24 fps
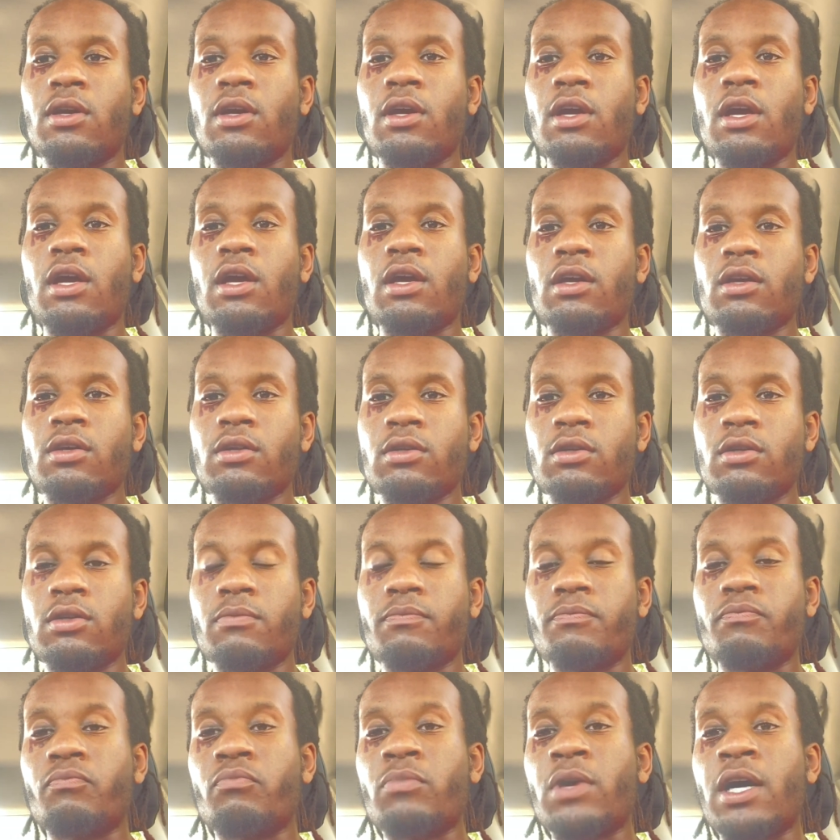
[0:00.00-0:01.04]
And
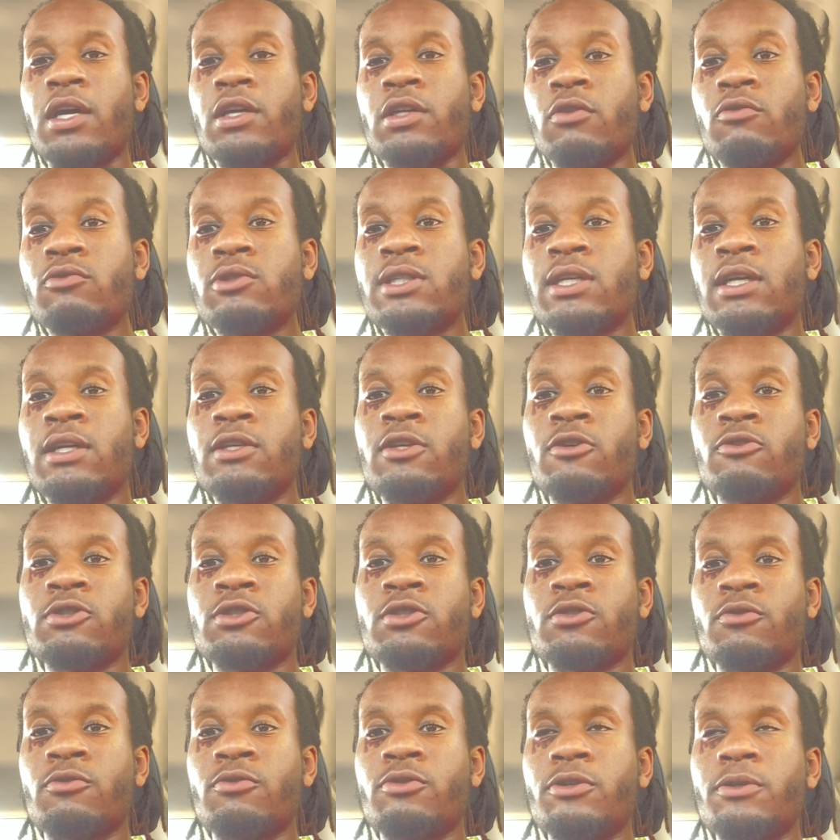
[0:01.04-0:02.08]
by you telling your
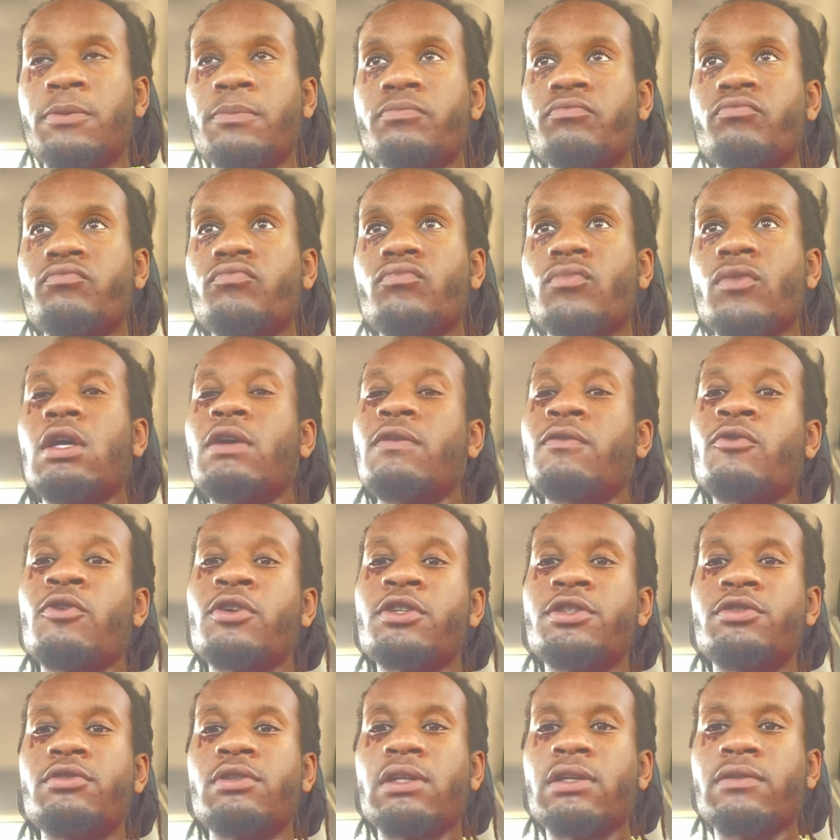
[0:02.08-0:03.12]
story, of course
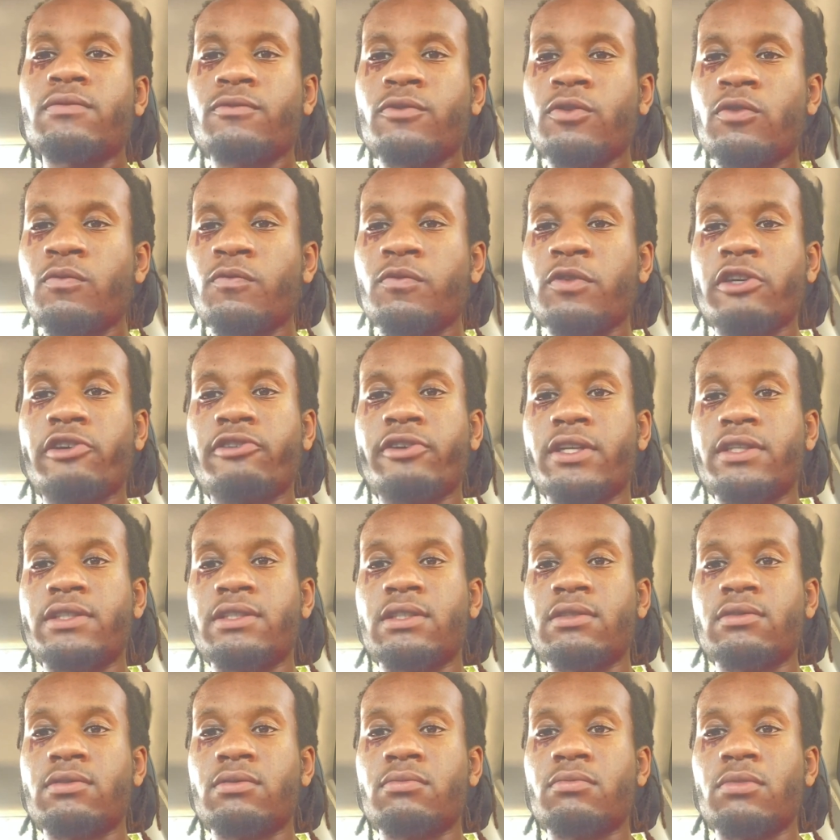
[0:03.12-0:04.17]
you give room for
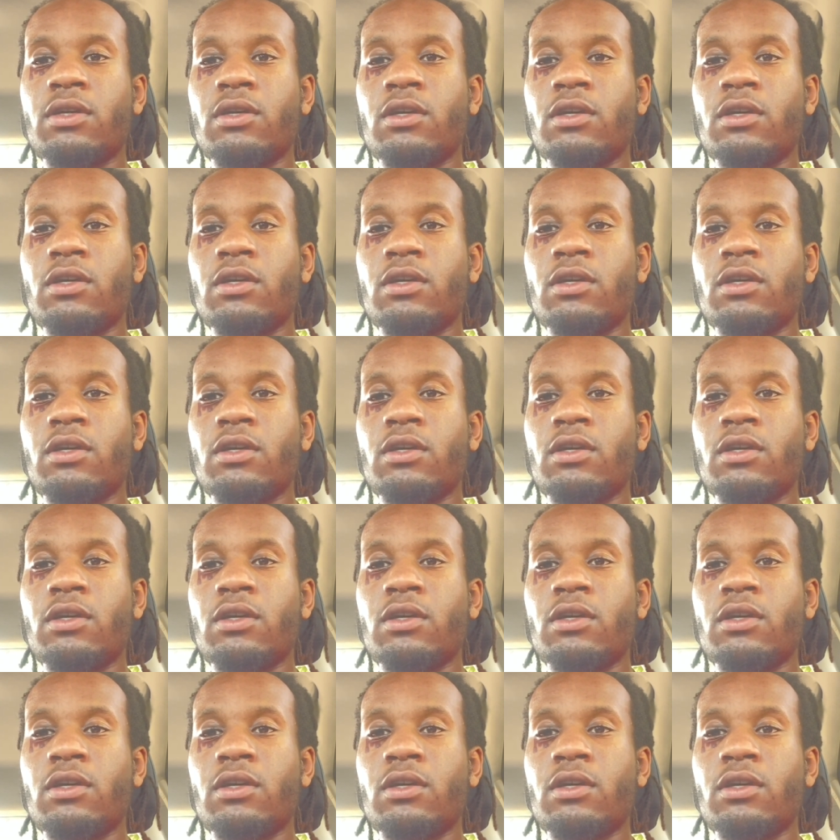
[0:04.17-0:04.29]
criticism.